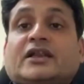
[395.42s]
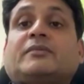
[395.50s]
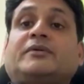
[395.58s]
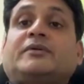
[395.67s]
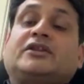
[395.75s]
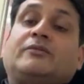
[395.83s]

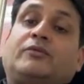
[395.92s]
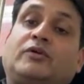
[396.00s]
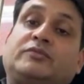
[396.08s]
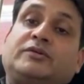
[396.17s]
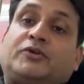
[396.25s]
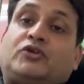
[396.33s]
That may be in the
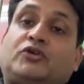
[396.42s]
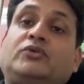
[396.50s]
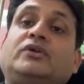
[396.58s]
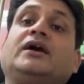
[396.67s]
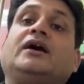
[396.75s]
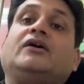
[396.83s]
form of the
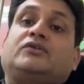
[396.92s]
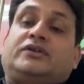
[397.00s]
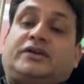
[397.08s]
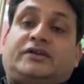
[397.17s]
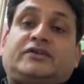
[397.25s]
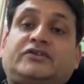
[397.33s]
proteinuria
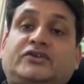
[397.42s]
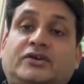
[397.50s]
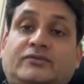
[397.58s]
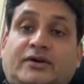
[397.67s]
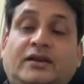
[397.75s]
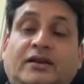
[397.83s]
or decrease the
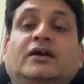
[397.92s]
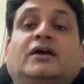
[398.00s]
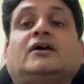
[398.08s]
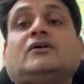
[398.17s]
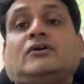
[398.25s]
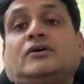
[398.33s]
GFR,
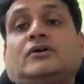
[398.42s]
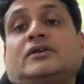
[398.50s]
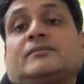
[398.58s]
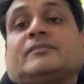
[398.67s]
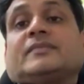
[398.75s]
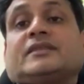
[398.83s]

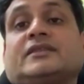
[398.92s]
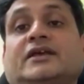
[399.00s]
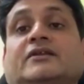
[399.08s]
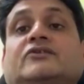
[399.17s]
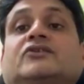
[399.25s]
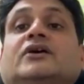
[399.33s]
or
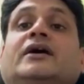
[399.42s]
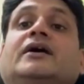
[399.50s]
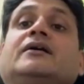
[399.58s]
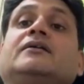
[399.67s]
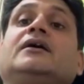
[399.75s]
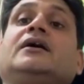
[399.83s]
there is
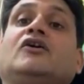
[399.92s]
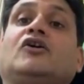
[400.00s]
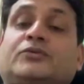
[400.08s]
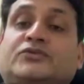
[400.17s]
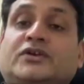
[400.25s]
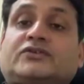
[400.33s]
the
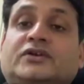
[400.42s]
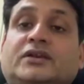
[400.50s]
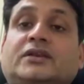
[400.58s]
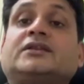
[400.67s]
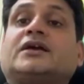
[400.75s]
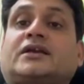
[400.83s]

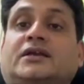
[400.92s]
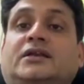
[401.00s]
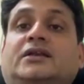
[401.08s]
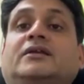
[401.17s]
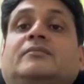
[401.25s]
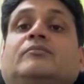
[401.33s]
obstruction in the
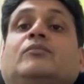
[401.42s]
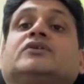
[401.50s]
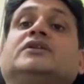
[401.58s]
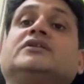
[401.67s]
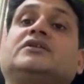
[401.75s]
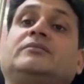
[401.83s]
kidney
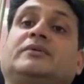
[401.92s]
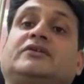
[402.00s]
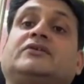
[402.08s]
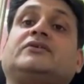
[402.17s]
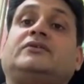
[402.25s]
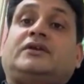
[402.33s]
more than 3
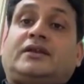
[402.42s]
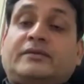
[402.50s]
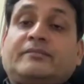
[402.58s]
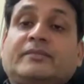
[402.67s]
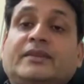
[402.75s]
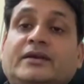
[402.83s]
months.
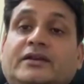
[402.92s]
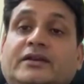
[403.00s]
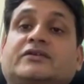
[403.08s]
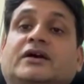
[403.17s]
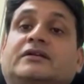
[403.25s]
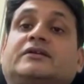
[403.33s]
Then
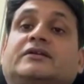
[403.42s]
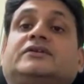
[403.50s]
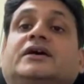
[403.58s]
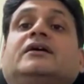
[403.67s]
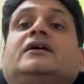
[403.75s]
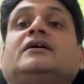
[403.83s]
it is called
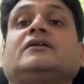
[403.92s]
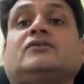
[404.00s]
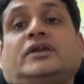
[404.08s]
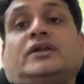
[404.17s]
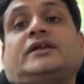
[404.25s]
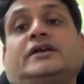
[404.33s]
as the
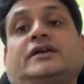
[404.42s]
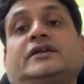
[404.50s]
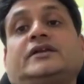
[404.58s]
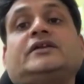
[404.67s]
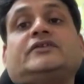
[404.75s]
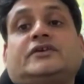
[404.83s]
chronic
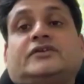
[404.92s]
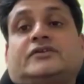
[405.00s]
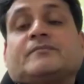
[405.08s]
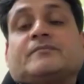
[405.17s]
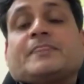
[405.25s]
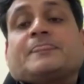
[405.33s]
kidney
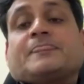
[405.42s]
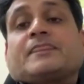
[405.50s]
disease.